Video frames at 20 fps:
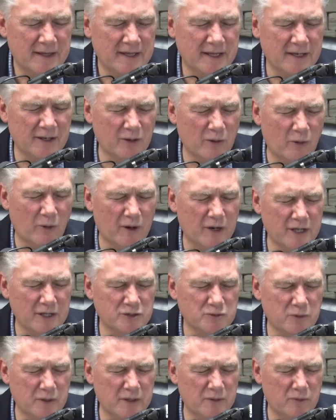And Lord,
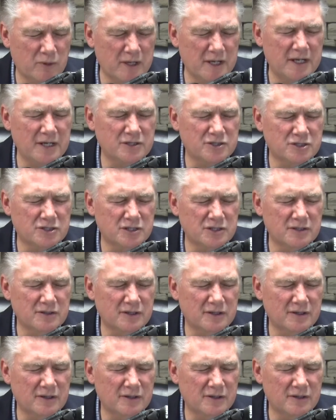as we reach
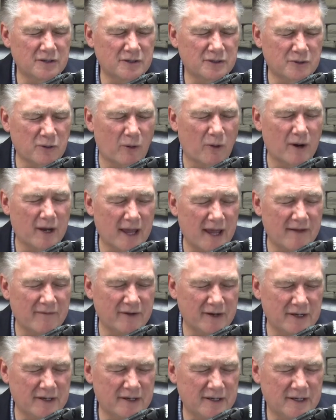toward
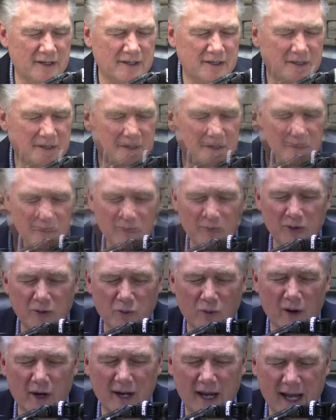heaven with
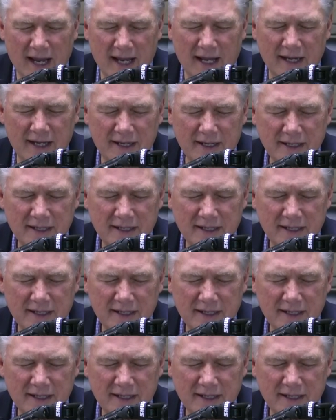one hand